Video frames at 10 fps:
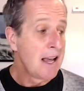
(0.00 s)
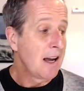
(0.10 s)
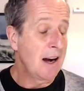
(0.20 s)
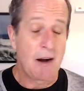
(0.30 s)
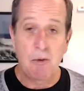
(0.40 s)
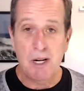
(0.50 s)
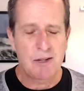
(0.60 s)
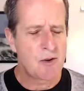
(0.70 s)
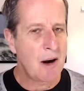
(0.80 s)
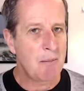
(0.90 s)
I will
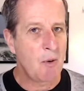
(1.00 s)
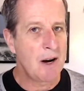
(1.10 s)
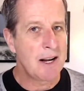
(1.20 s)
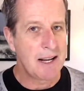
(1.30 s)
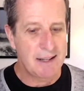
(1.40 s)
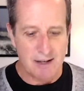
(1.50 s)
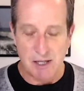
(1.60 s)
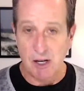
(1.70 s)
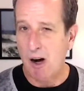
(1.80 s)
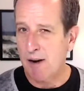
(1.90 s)
drop one hint. There's a
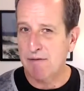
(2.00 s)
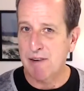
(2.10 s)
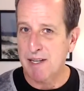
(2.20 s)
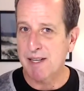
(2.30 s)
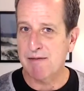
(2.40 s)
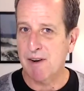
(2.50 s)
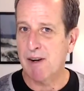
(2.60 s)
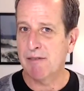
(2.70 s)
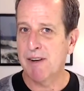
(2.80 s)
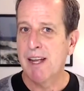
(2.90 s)
conference
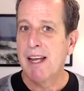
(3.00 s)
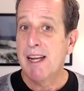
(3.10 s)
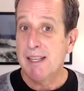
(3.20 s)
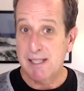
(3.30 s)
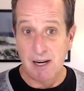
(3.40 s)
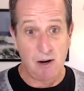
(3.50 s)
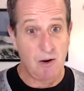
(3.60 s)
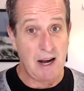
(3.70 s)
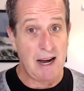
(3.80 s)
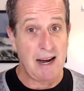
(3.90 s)
involved. So
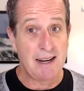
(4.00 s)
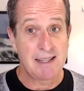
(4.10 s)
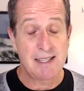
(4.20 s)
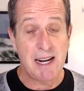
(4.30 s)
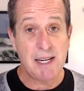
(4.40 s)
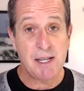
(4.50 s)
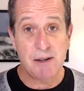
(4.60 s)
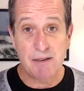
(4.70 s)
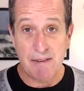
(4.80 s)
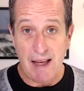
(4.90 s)
uh, stay
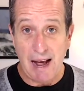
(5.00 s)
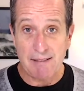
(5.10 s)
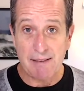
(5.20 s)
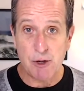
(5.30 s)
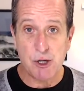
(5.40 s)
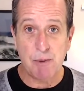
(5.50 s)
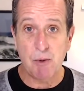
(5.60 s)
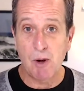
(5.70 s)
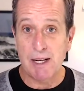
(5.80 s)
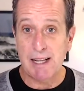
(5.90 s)
tuned for that. We should be
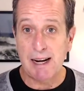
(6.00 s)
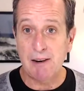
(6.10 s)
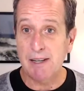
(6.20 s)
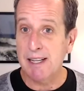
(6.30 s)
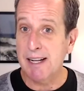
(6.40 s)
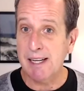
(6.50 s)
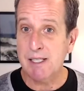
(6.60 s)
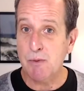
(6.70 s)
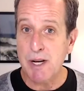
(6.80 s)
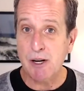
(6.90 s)
rolling that out in the next
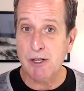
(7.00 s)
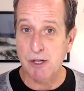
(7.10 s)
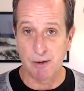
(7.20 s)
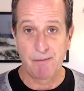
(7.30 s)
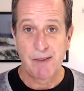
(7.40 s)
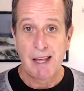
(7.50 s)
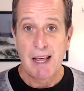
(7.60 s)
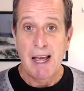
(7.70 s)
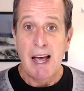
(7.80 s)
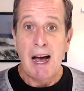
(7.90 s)
week or two.
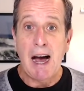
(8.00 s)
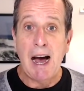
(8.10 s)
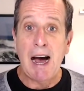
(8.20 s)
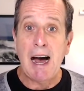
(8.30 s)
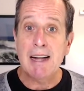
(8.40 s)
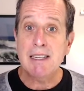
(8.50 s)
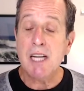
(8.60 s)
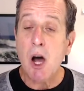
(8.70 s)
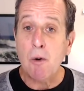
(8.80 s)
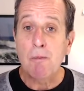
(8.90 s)
Uh,
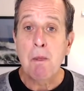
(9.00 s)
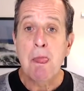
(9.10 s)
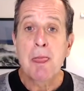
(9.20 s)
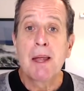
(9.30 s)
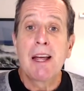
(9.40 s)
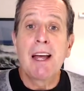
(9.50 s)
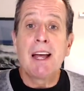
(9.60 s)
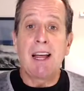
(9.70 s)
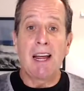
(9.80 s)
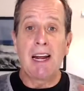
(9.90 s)
so
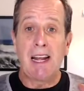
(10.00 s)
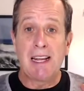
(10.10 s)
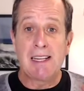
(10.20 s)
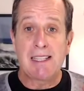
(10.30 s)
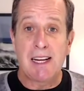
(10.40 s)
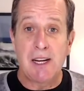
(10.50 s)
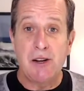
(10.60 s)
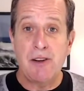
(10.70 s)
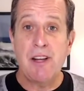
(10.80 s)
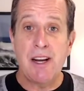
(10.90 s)
it is a new
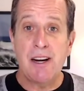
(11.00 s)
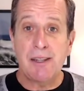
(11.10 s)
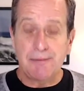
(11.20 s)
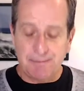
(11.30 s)
year.